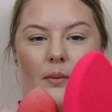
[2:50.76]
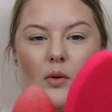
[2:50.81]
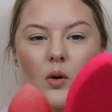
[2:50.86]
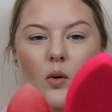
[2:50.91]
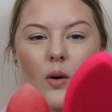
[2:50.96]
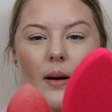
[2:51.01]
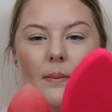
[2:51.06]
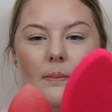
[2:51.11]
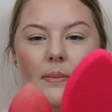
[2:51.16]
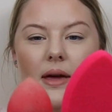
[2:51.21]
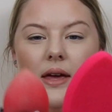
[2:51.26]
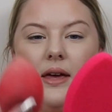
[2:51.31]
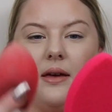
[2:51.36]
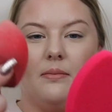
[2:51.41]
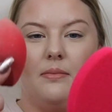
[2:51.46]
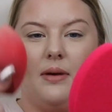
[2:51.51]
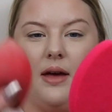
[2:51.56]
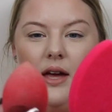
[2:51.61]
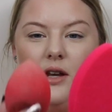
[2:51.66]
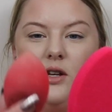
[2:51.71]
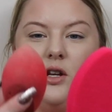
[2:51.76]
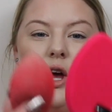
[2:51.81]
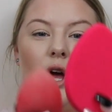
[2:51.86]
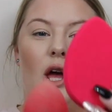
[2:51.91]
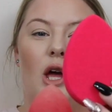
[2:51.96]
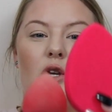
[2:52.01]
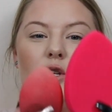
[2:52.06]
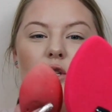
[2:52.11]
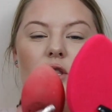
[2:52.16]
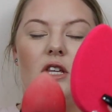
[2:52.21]
quite big compared
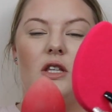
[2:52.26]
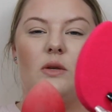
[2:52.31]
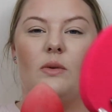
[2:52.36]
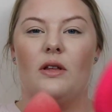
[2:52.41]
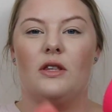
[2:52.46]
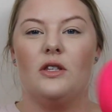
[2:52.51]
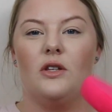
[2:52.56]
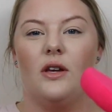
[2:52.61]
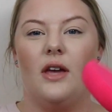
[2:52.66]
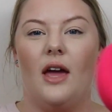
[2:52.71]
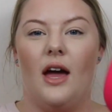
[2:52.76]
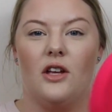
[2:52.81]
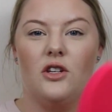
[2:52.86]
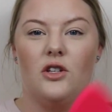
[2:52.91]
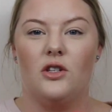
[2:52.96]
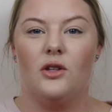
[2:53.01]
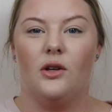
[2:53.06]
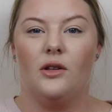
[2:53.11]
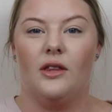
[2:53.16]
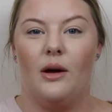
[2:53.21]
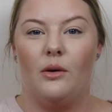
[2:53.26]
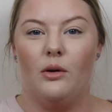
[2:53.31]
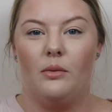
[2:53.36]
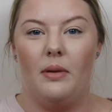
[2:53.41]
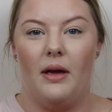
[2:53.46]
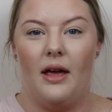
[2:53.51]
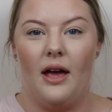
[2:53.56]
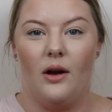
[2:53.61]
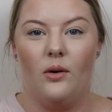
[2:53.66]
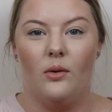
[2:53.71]
to this one. So yeah, I just thought that would
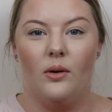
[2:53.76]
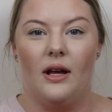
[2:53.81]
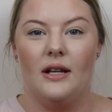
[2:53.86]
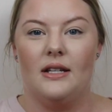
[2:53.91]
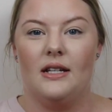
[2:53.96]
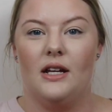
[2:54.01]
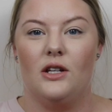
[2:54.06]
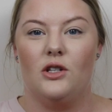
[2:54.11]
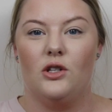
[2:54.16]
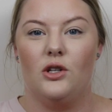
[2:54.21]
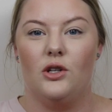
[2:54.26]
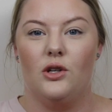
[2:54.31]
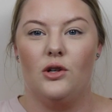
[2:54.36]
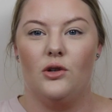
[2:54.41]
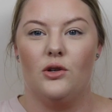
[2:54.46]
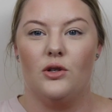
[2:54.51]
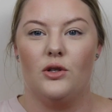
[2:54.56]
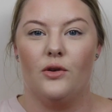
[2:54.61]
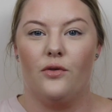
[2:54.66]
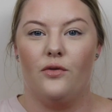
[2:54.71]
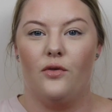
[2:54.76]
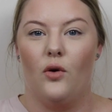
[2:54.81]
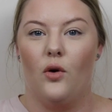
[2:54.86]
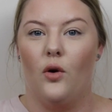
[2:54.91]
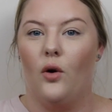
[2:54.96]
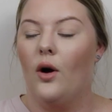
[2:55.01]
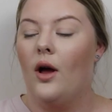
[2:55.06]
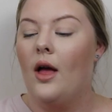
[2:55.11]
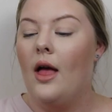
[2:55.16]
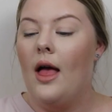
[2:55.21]
be a good idea to use
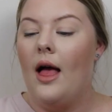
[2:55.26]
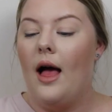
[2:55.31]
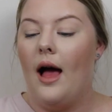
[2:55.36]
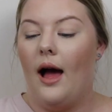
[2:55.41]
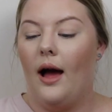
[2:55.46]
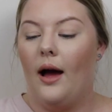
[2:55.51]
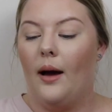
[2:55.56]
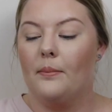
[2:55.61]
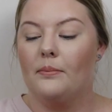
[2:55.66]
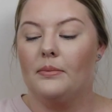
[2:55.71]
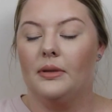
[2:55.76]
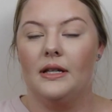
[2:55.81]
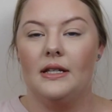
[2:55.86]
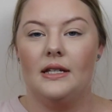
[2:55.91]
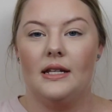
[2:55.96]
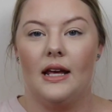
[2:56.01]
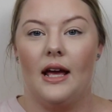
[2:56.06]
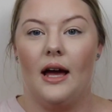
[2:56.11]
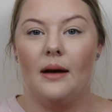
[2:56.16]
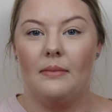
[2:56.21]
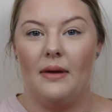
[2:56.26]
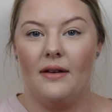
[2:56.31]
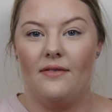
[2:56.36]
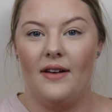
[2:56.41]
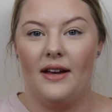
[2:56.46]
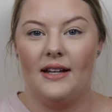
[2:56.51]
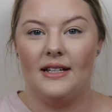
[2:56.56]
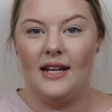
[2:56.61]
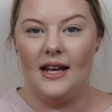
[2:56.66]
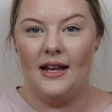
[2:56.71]
for blending out my
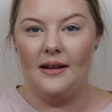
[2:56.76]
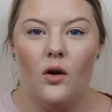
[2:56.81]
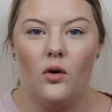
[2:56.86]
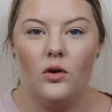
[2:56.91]
fake tan.